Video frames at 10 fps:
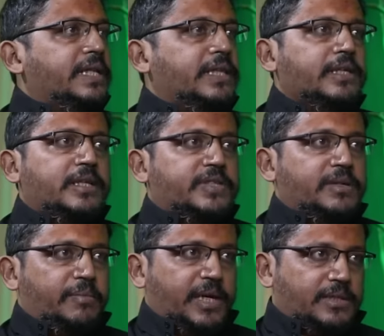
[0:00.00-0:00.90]
think there was
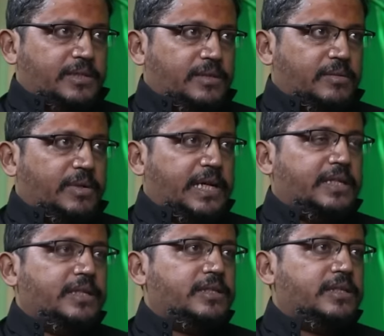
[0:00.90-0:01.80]
a mix, but I
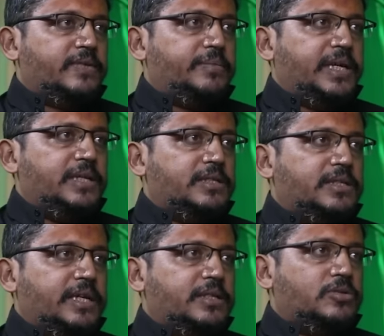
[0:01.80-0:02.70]
think there were many
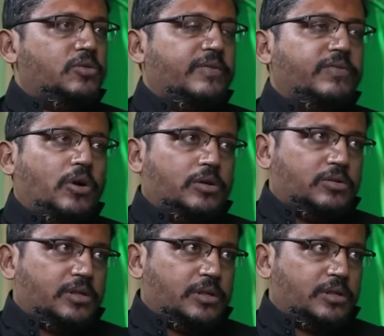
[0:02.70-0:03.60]
saints who have gone
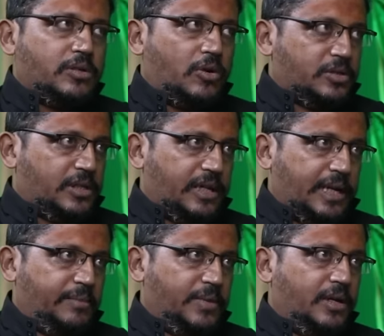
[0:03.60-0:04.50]
to the causal
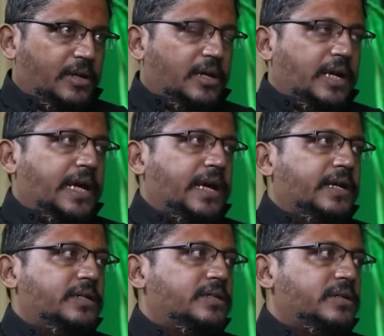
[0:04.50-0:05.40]
realm.
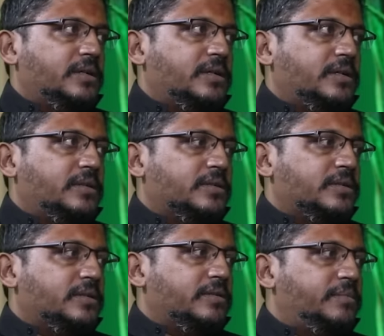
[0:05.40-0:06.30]
And
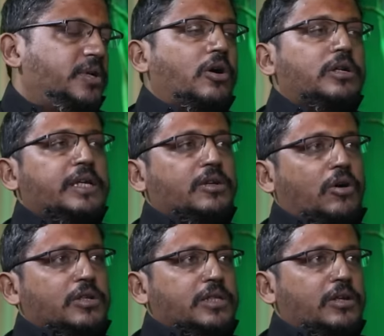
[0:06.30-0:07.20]
beyond that
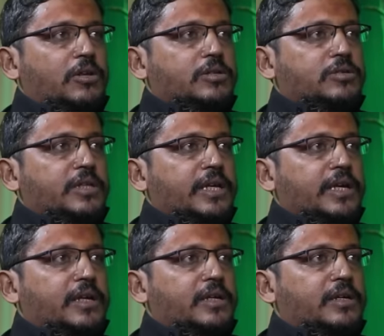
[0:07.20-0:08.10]
causal also, there
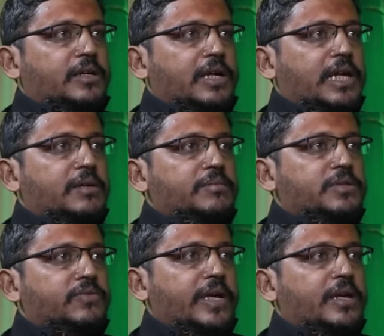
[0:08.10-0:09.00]
are
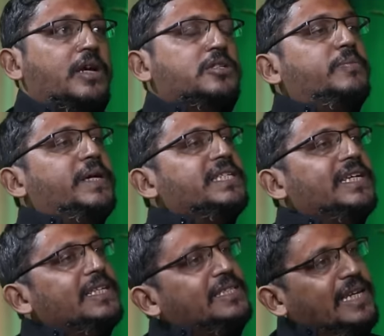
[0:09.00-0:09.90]
realms where... So
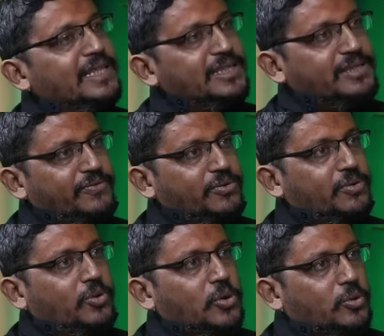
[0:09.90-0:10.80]
basically, it's like If you
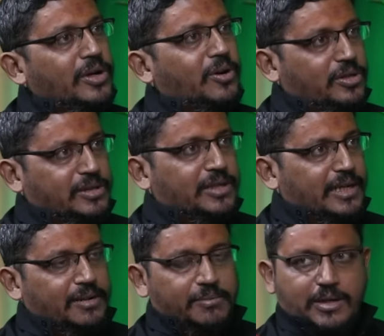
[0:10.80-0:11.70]
go to a causal
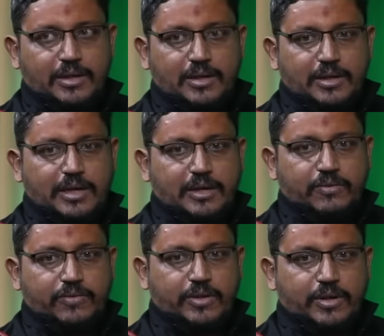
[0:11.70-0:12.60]
realm and
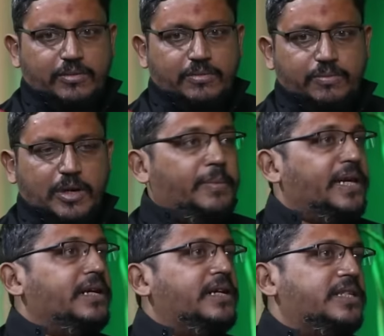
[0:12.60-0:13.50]
if you're
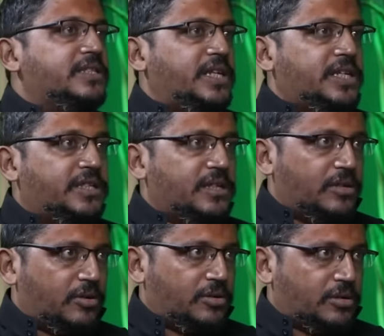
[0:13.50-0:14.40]
permanently stationed,
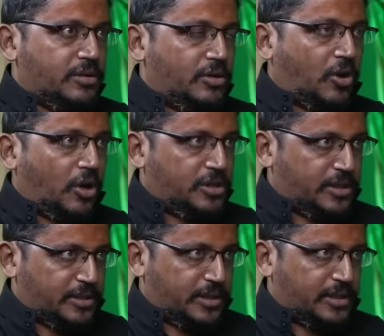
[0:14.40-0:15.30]
your
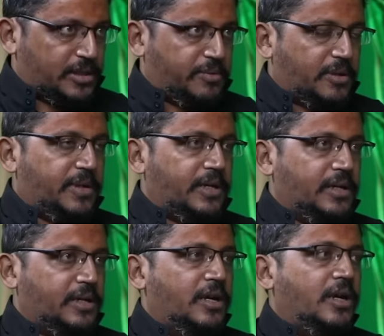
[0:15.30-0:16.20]
consciousness is
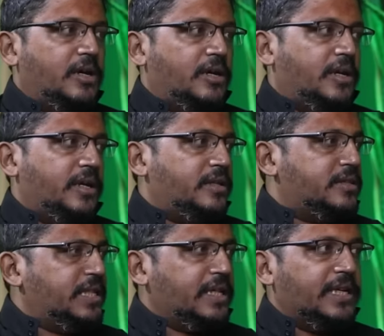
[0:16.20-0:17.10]
permanently...
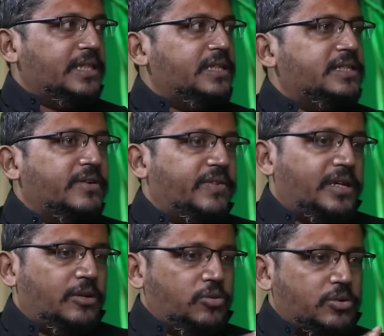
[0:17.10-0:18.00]
see, again, these are
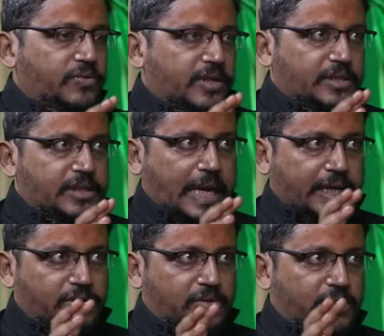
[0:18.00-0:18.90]
very loose words. The
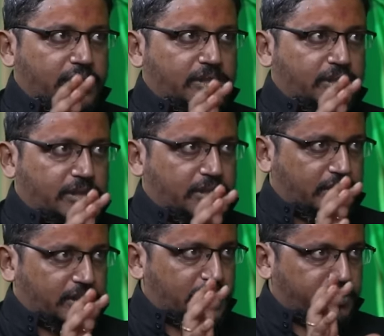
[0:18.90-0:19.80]
actual word is Chit
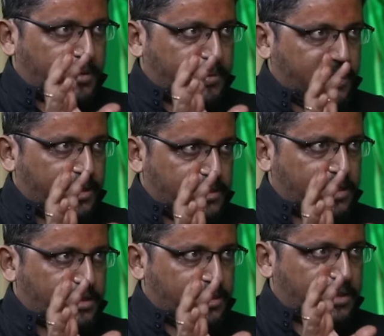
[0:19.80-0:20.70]
Shakti is permanently
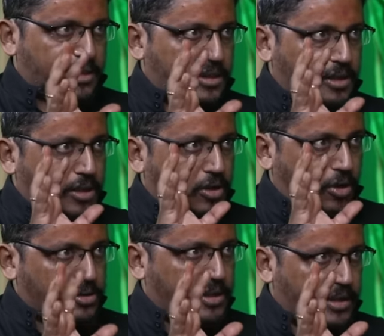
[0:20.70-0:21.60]
stationed in the
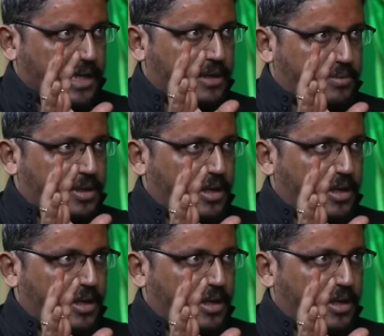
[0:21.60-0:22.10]
causal realm.